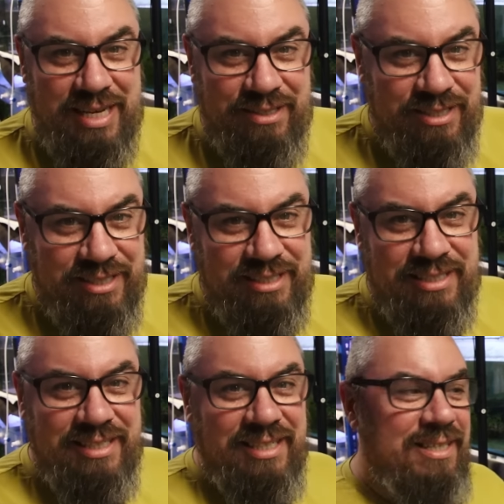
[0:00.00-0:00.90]

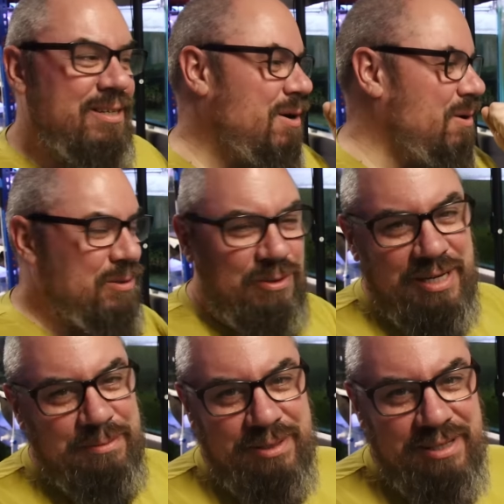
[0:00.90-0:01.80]
tetras, all doing
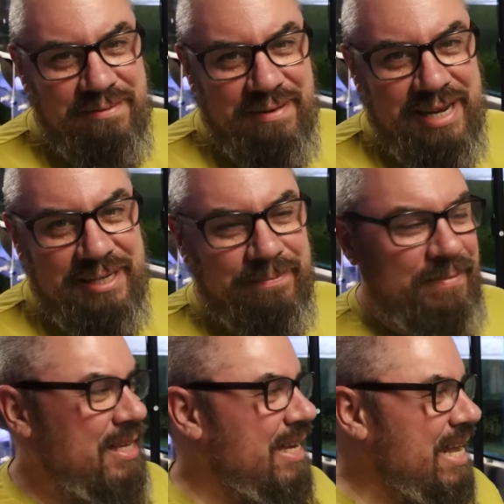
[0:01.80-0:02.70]
absolutely fine.
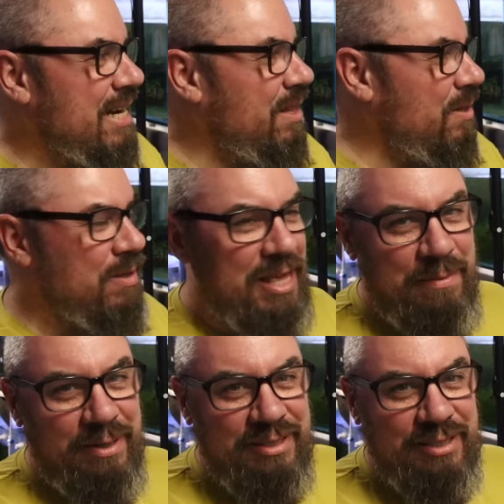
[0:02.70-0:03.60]
Again, a lot of
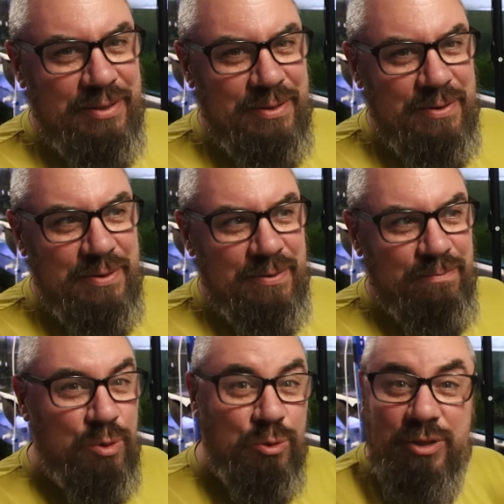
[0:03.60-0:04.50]
them are to
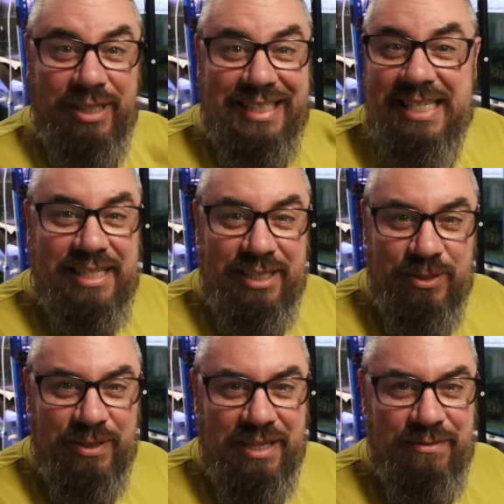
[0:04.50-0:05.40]
bolster existing
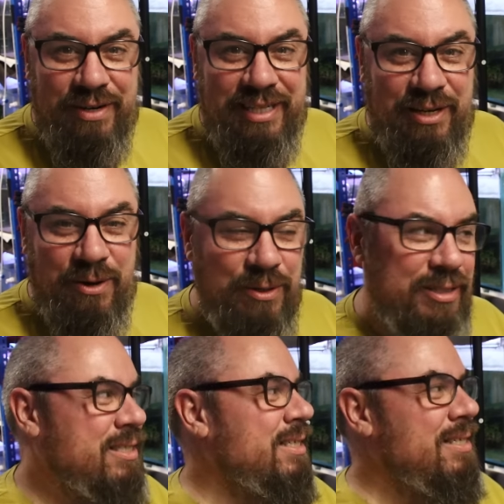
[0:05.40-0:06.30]
stock that I've already
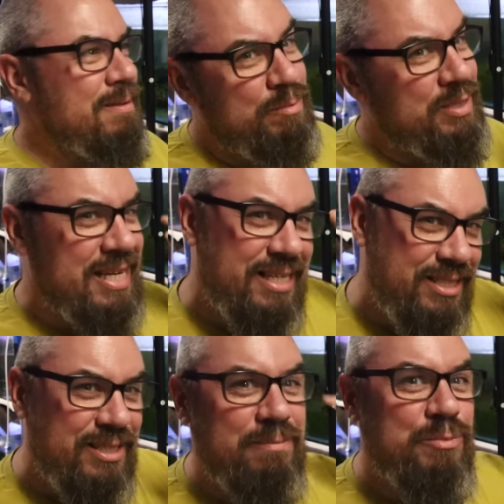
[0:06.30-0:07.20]
got,
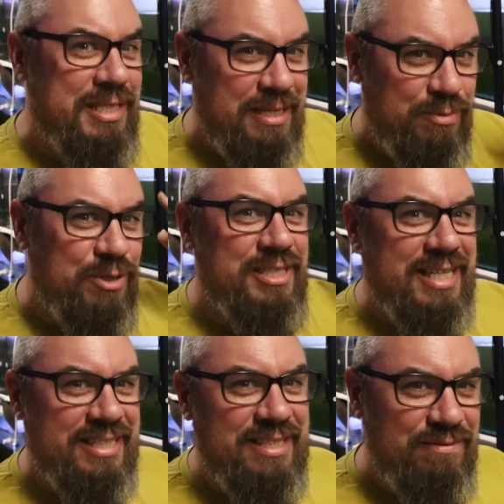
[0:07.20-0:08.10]
potential breeding
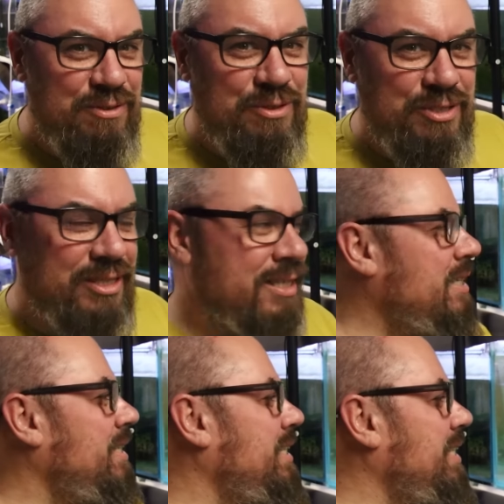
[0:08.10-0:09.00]
projects in the future,
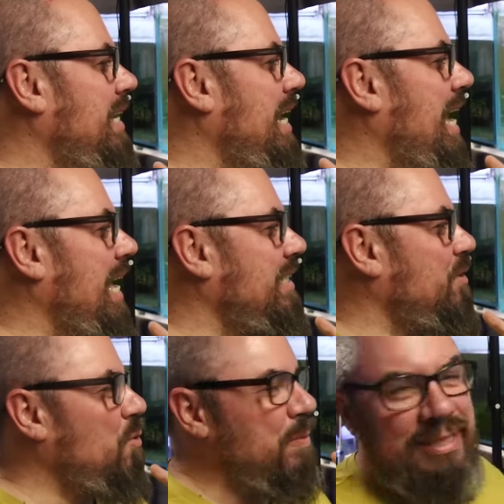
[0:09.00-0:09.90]
and
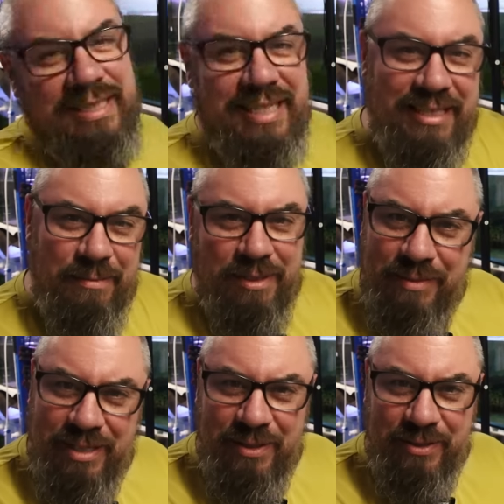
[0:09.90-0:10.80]
hoping to take some of them
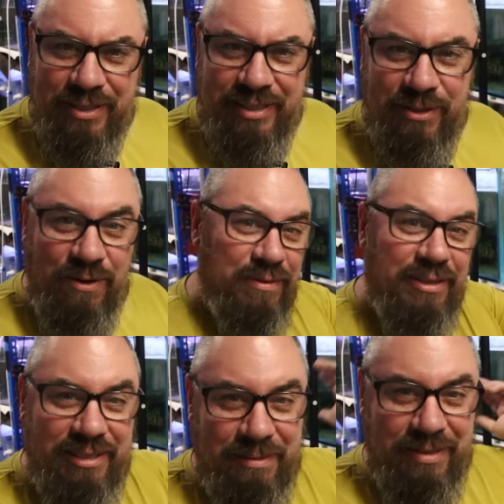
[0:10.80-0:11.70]
to the auction to
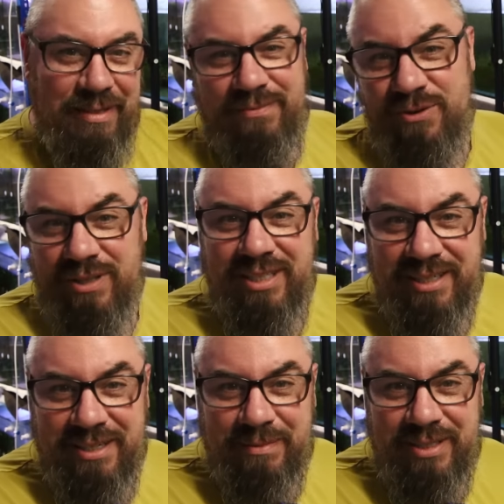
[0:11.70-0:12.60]
offer some of the folk that
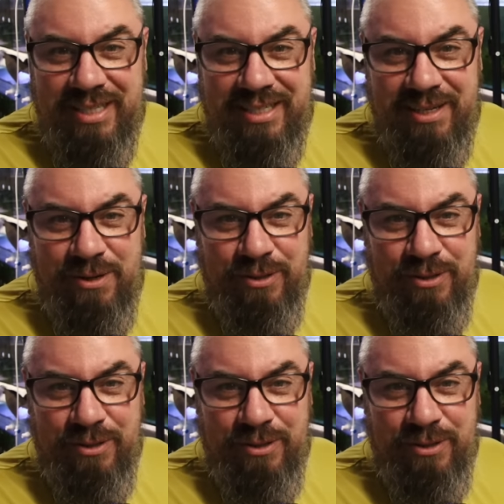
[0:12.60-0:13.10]
turn up to the